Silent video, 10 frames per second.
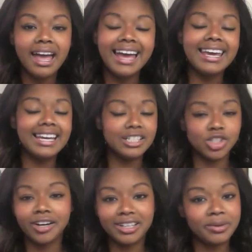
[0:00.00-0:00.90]
I hate
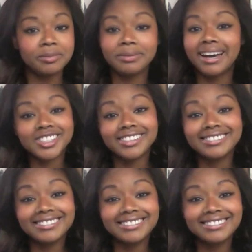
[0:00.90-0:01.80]
jogging with a
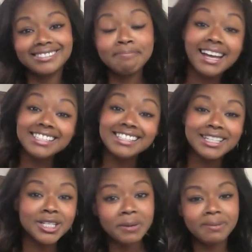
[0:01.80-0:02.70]
passion, but
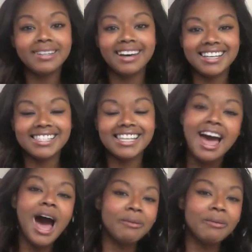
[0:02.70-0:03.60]
I do it because
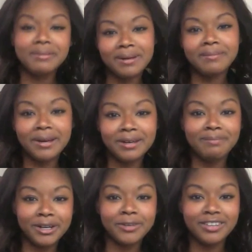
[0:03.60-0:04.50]
I want to be a
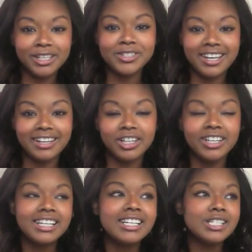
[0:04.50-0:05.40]
better figure skater.
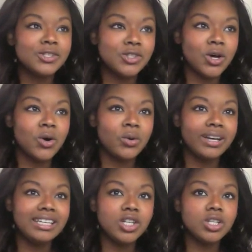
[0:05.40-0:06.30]
So
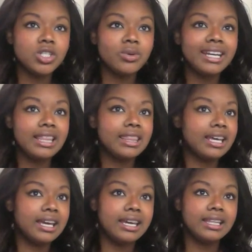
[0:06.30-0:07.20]
you can do
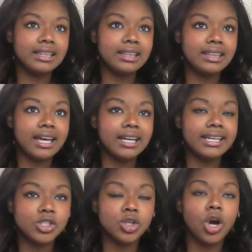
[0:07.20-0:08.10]
anything that
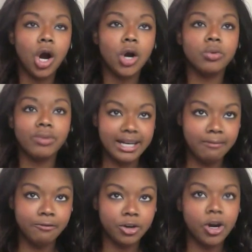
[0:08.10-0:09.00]
gets your heart rate
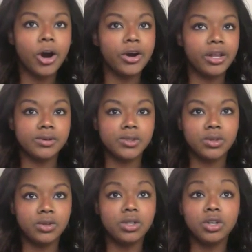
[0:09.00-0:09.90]
up for cardio.
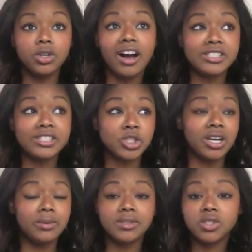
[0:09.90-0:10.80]
So you can
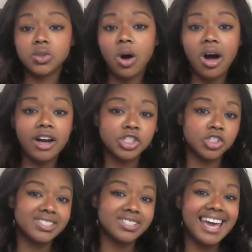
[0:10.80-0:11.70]
cross-train with squash
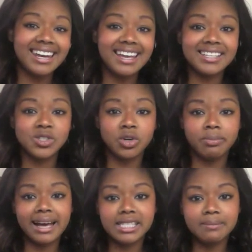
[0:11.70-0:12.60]
or tennis or
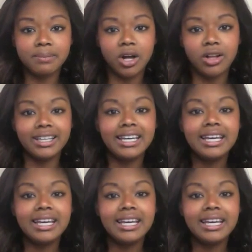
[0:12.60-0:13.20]
basketball.